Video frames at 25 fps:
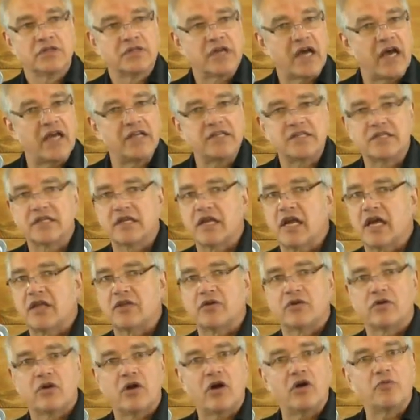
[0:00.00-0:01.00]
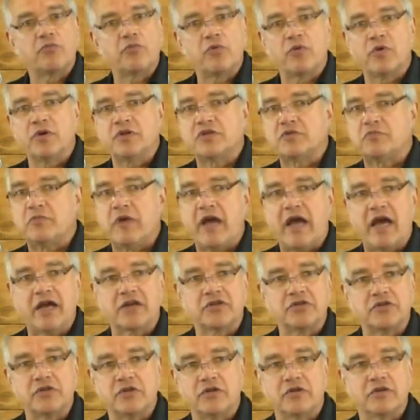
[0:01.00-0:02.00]
ties together. It all points
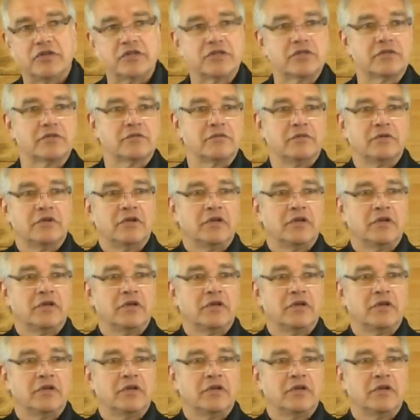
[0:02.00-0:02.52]
back to, as